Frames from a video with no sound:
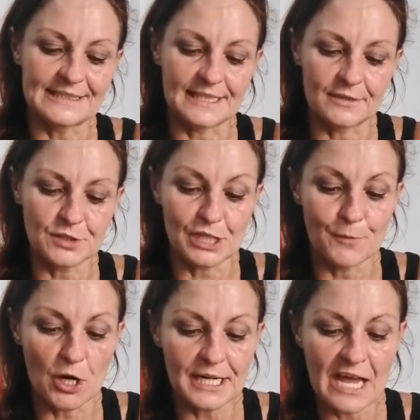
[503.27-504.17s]
resin,
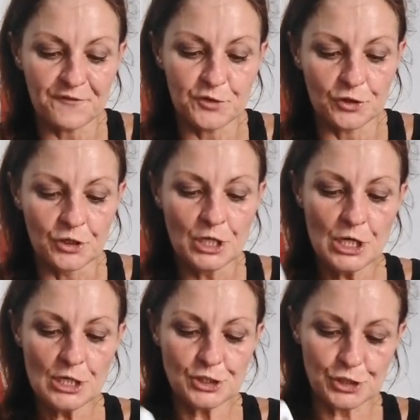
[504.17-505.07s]
which I'm not going to have
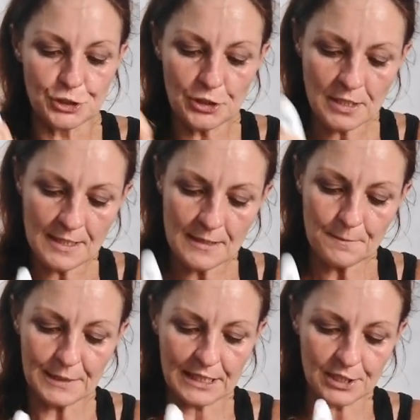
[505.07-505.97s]
to do
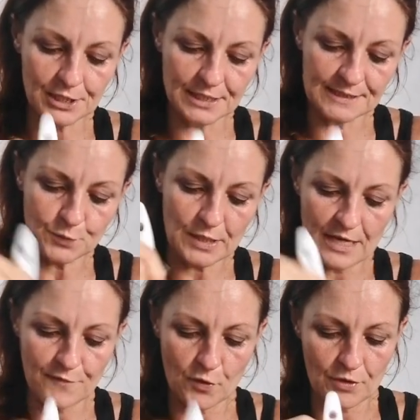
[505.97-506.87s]

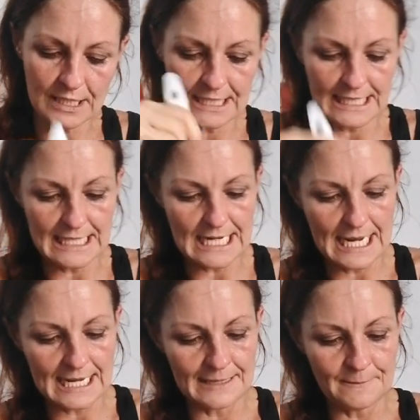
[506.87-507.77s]
because we have
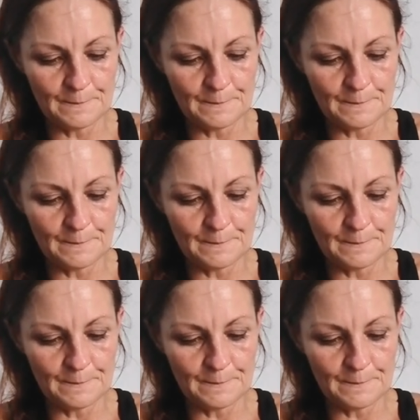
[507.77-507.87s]
already